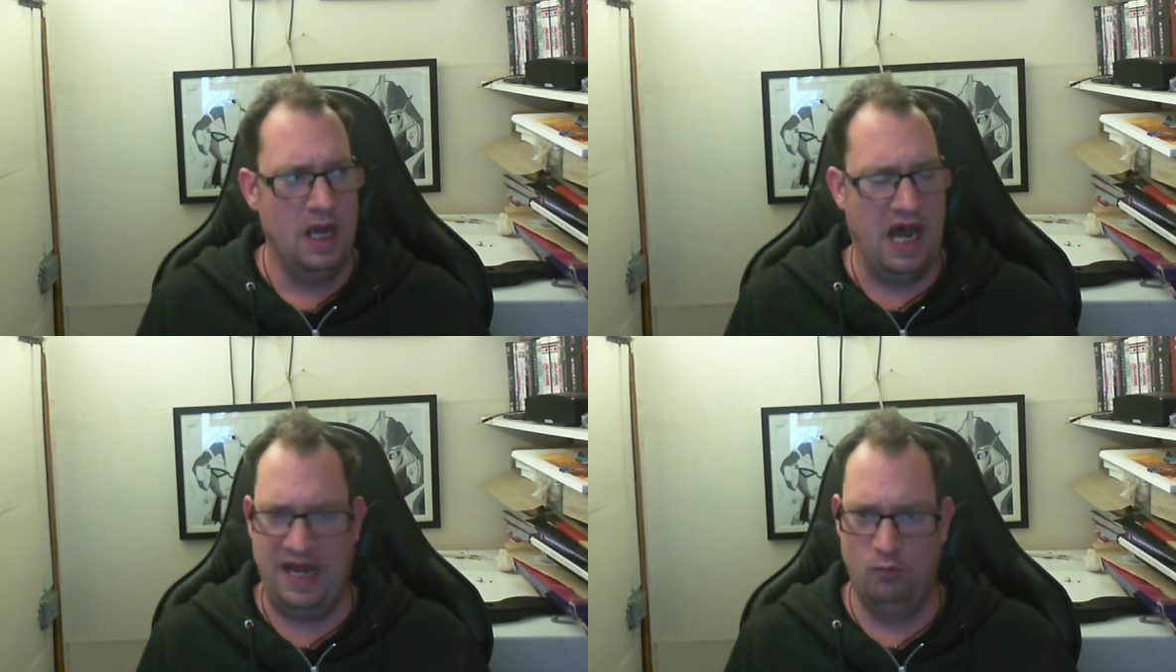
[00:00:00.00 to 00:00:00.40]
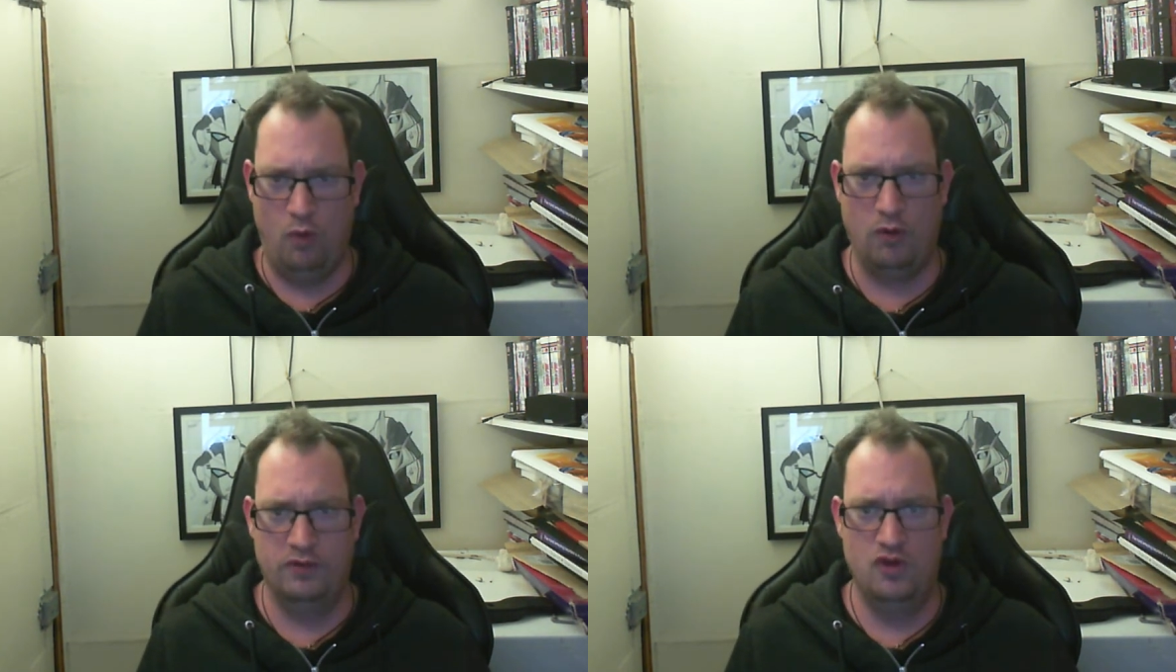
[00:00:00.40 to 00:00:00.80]
I
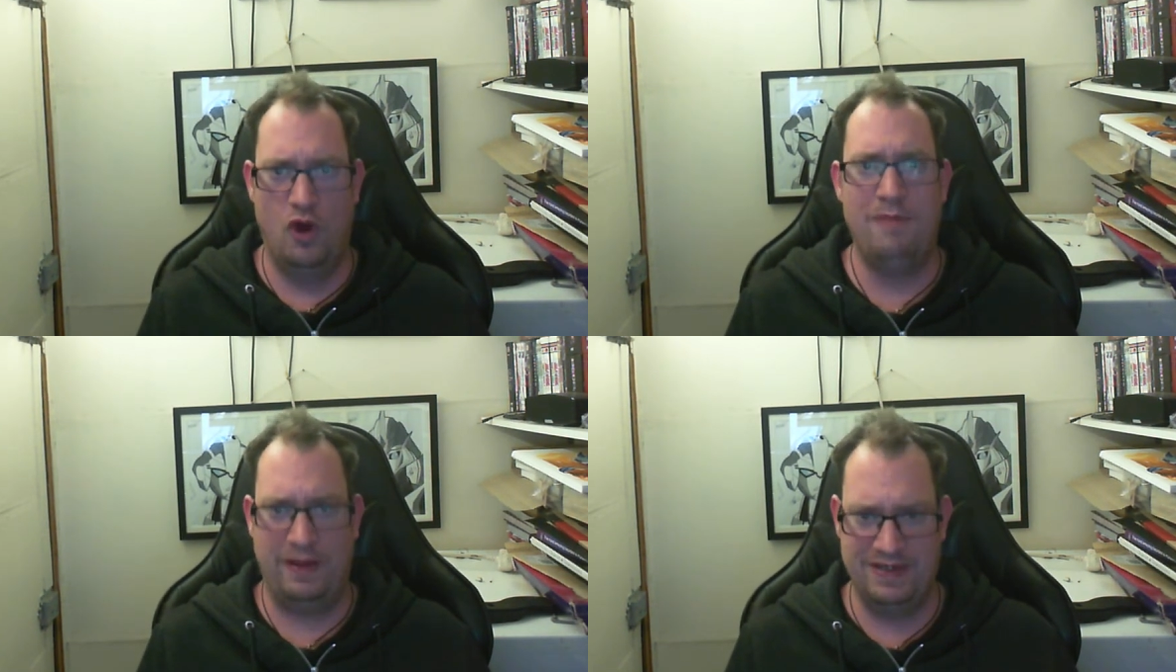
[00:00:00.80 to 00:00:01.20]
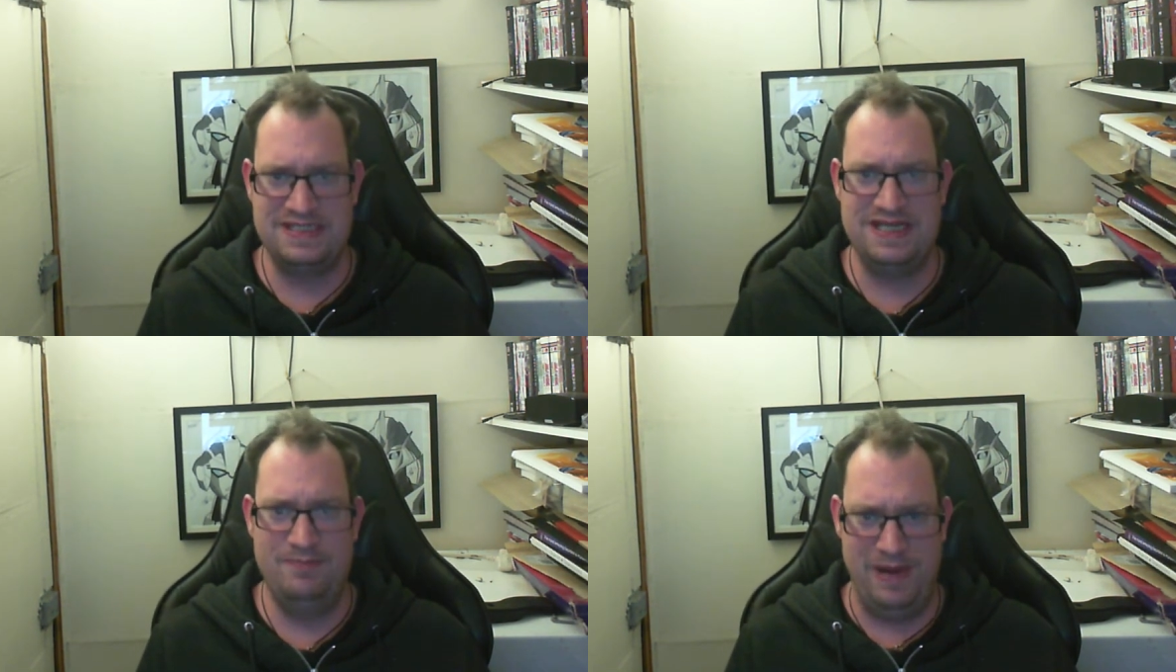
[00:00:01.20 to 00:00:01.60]
want
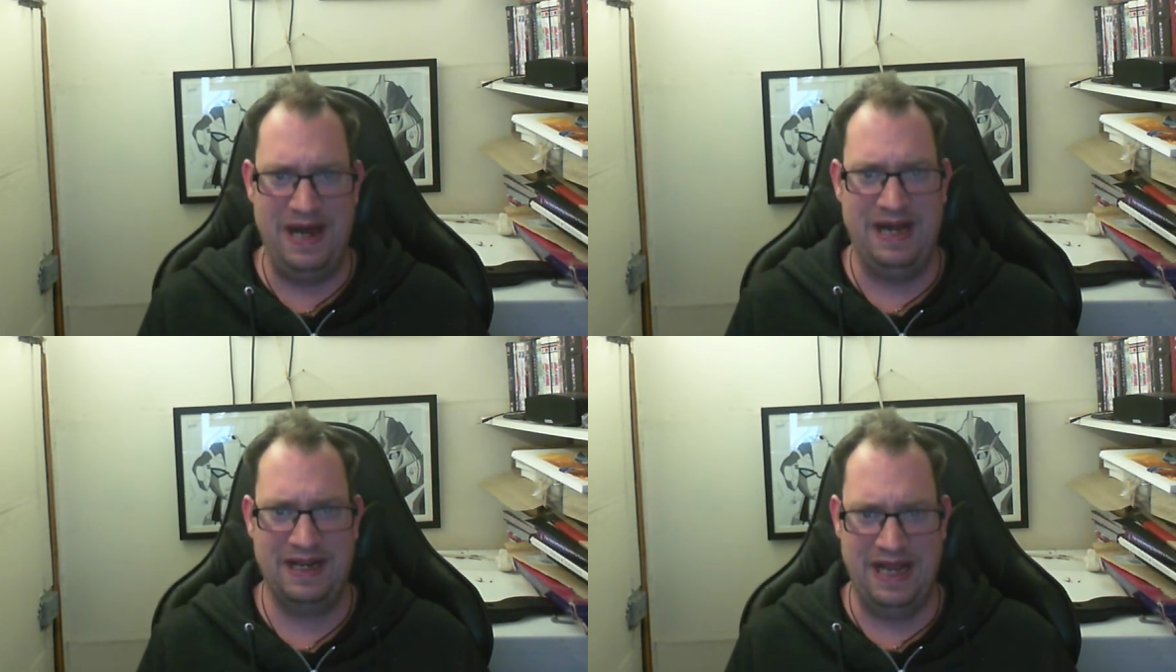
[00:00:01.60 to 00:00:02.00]
normality back.